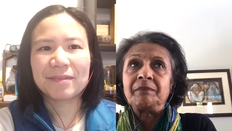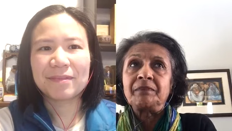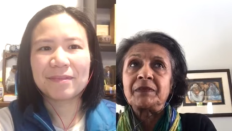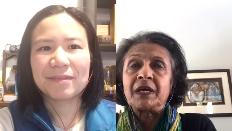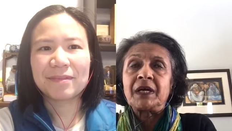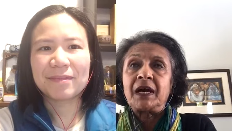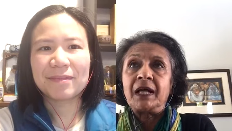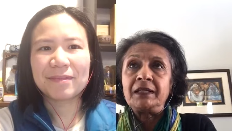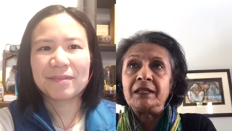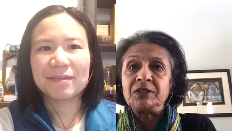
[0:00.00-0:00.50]

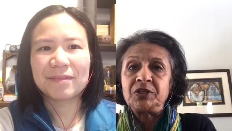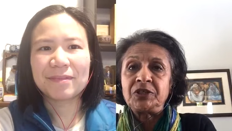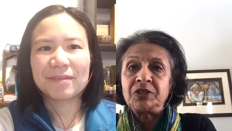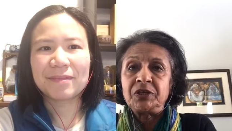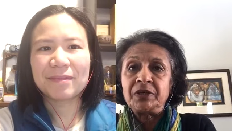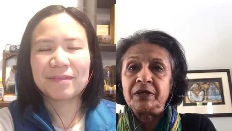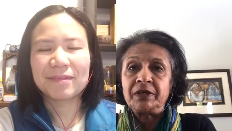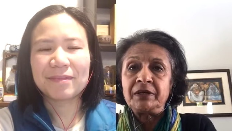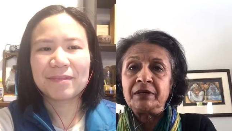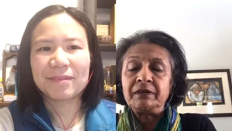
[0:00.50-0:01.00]

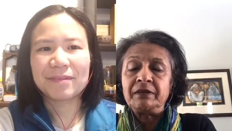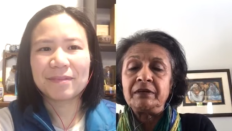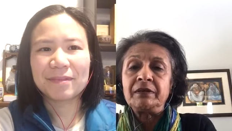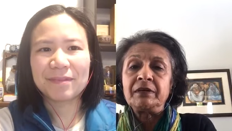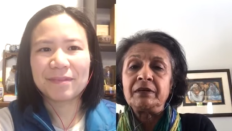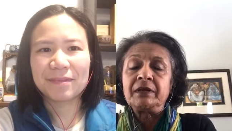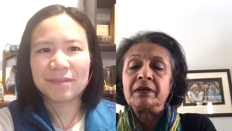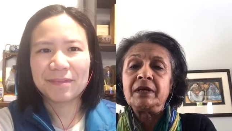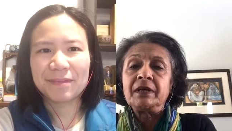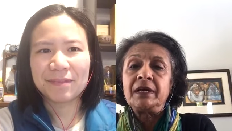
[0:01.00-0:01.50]
Speaker 1: culture,
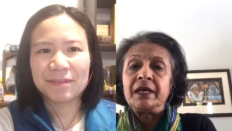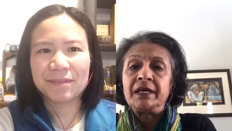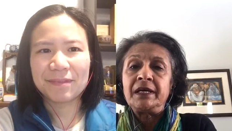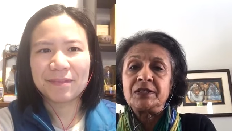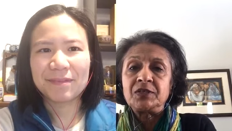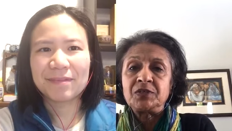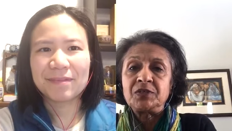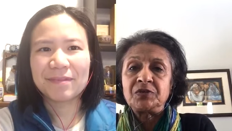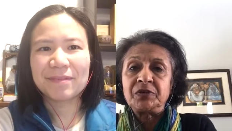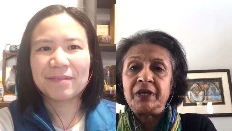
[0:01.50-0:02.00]

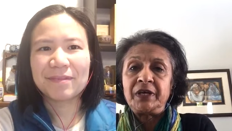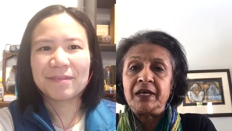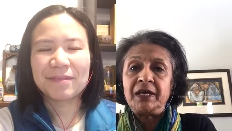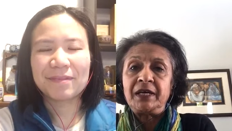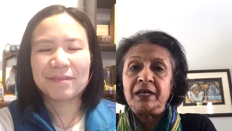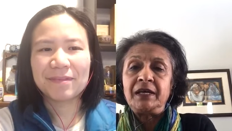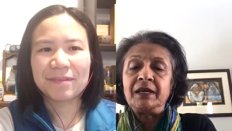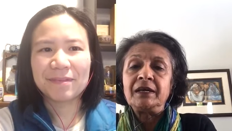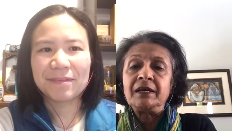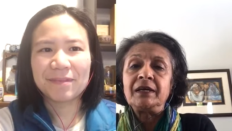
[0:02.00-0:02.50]

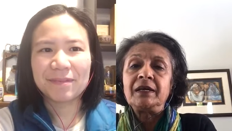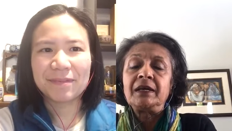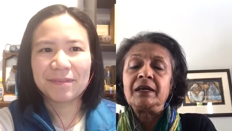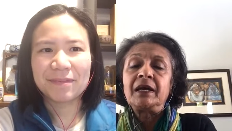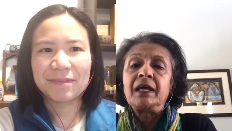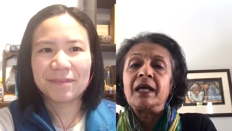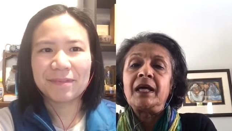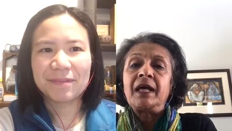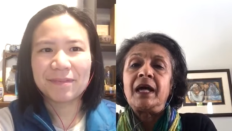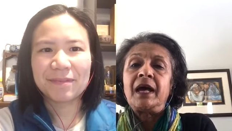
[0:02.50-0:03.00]
history,
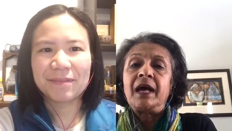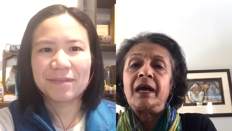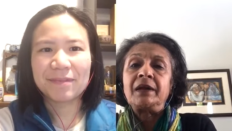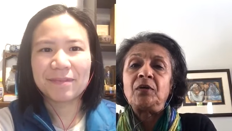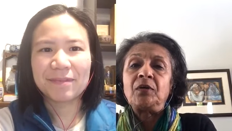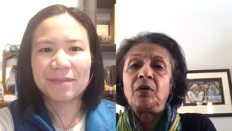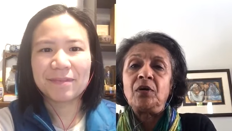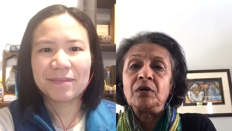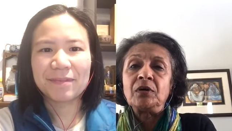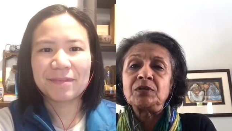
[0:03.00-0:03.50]
and
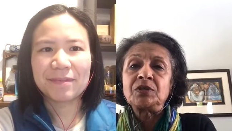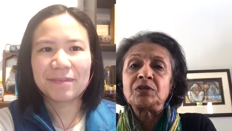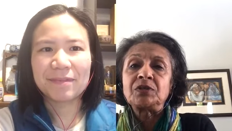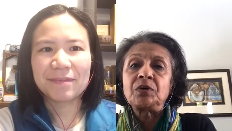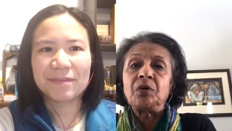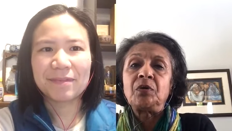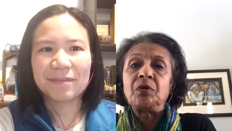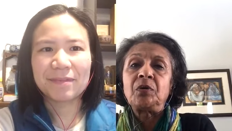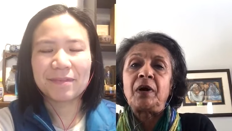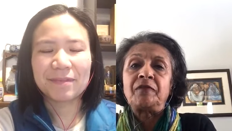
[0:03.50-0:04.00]

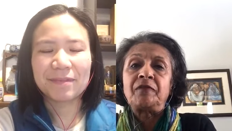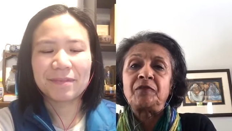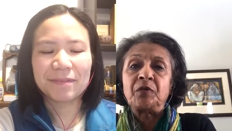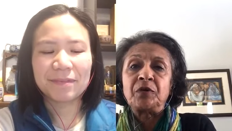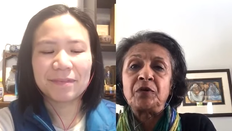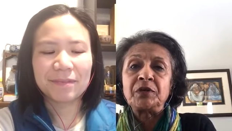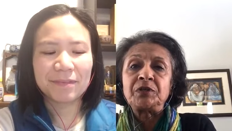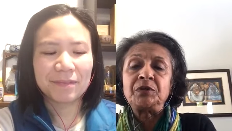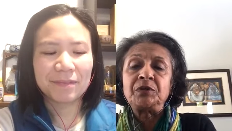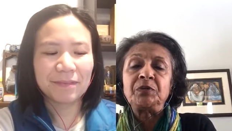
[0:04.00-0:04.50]
also, of
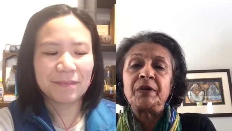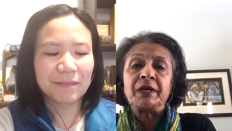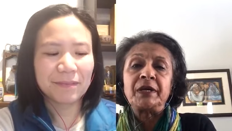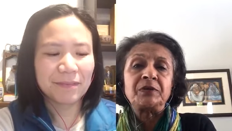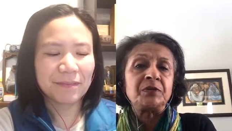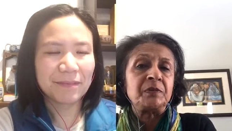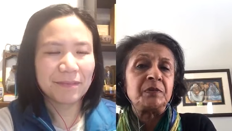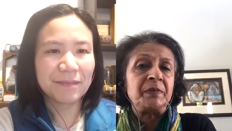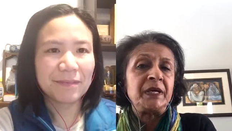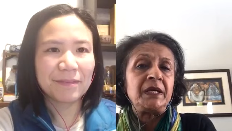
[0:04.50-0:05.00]
course, you get to
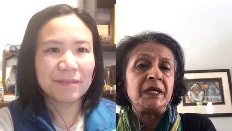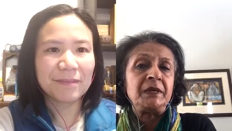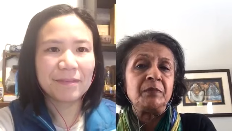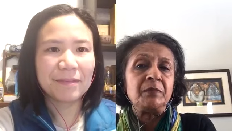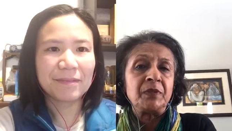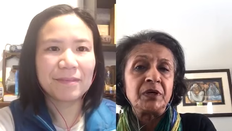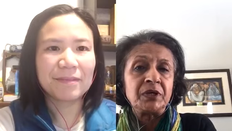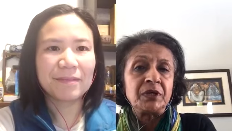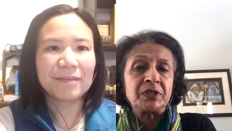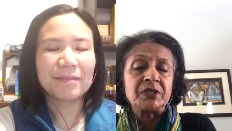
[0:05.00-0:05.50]
be
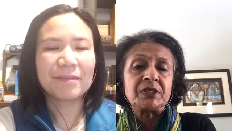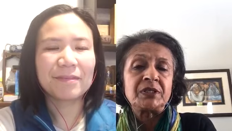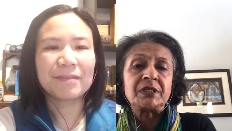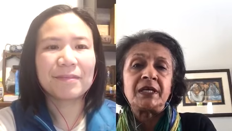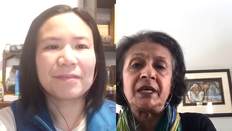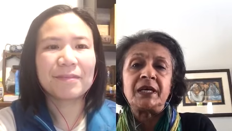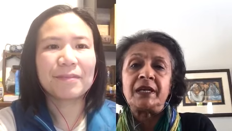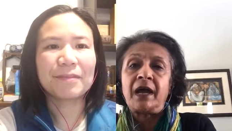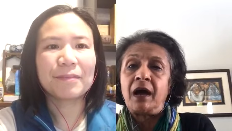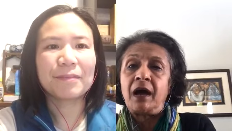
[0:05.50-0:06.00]
immersed in
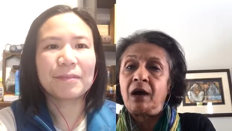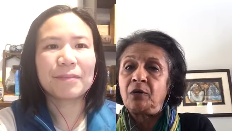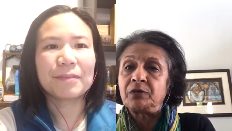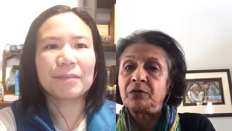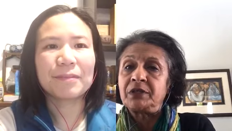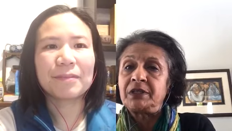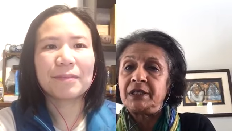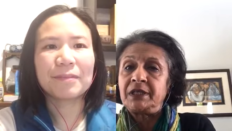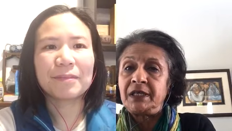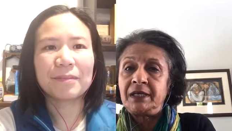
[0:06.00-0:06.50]
how
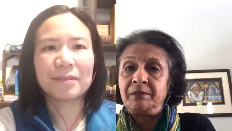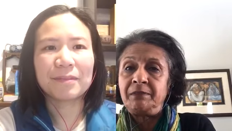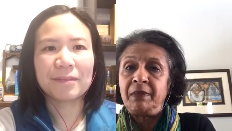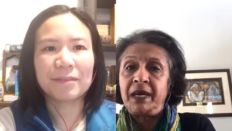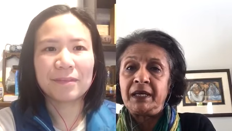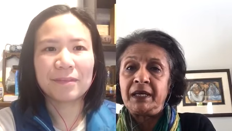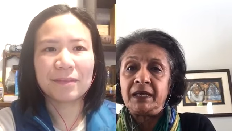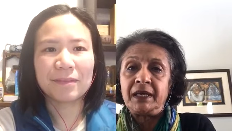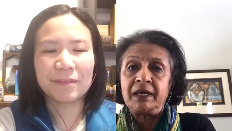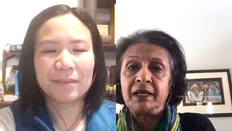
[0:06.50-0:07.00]
tea
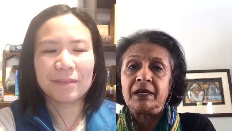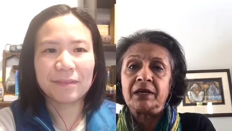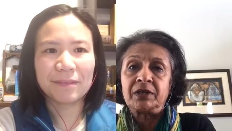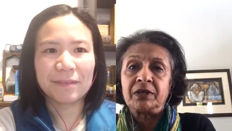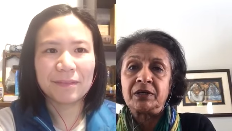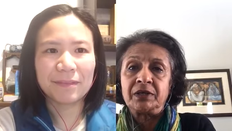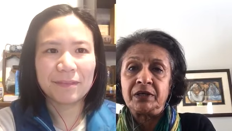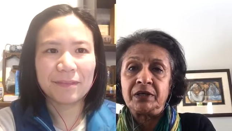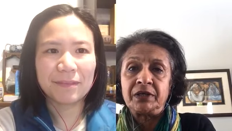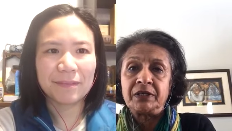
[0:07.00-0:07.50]
making
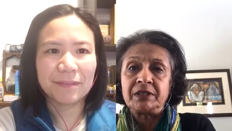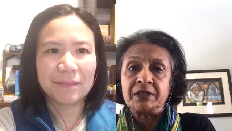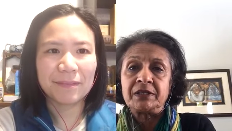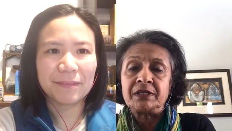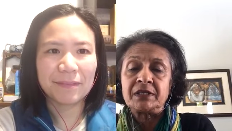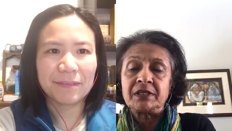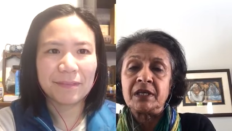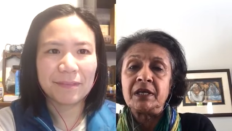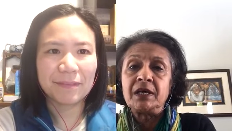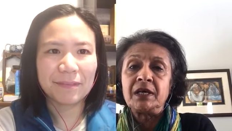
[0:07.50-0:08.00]
occurs.
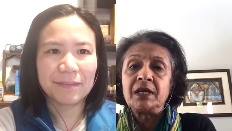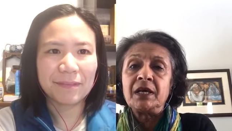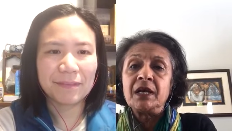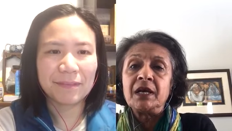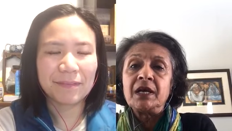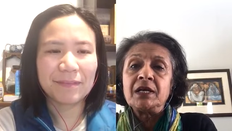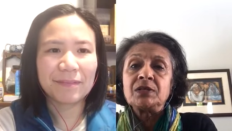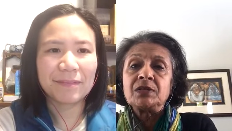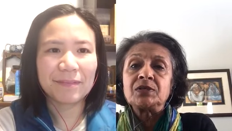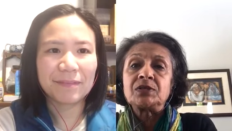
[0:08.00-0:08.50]

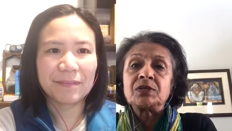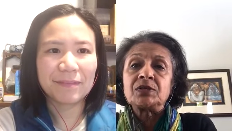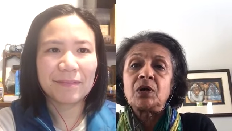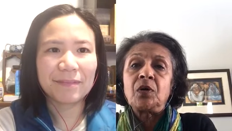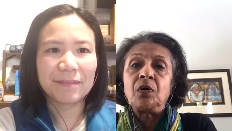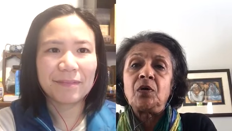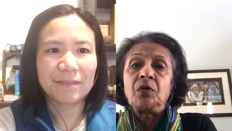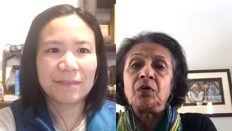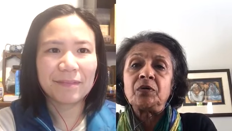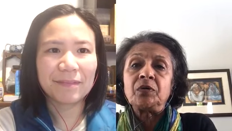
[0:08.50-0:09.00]

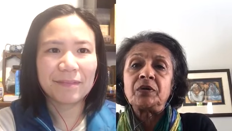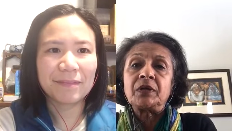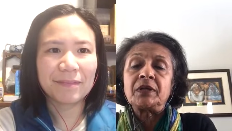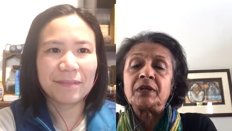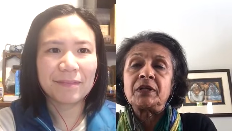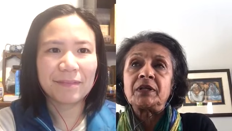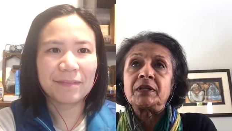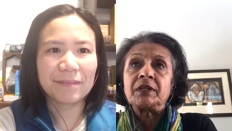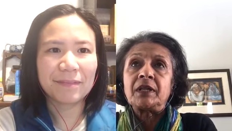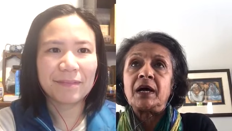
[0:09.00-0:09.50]
So
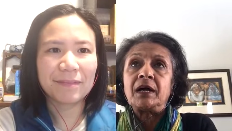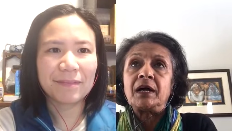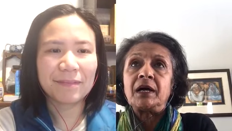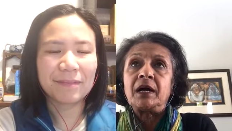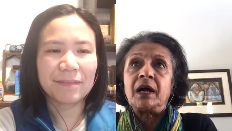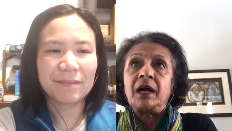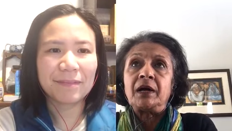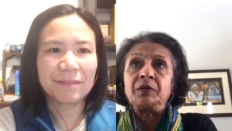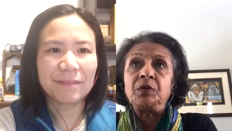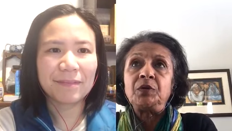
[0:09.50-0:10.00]

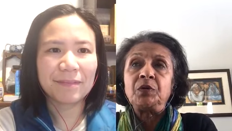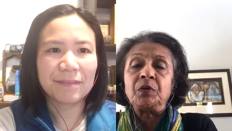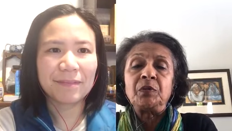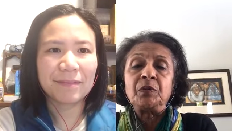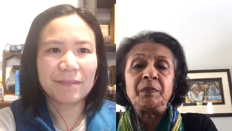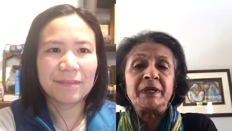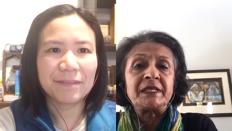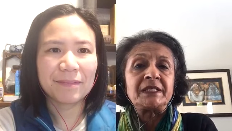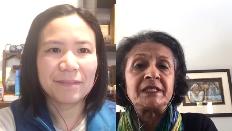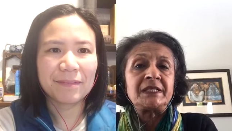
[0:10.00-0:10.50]
you'll be
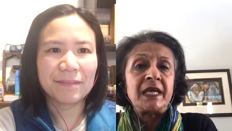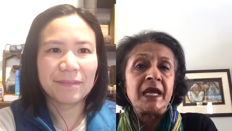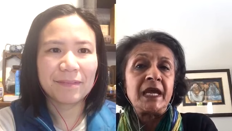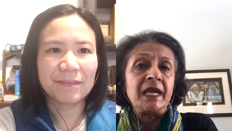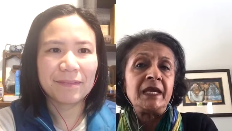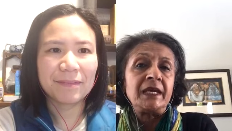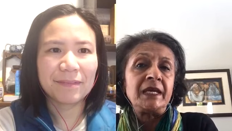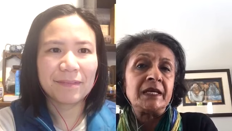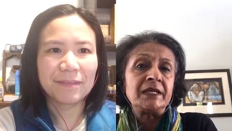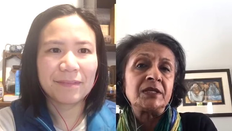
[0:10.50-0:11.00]
staying
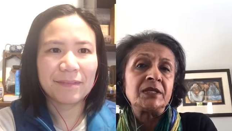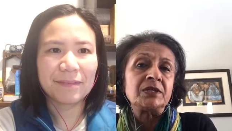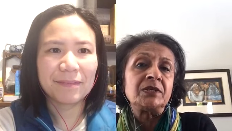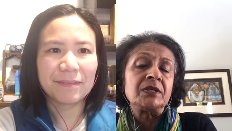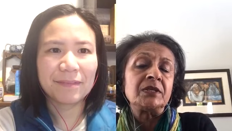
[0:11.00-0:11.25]
in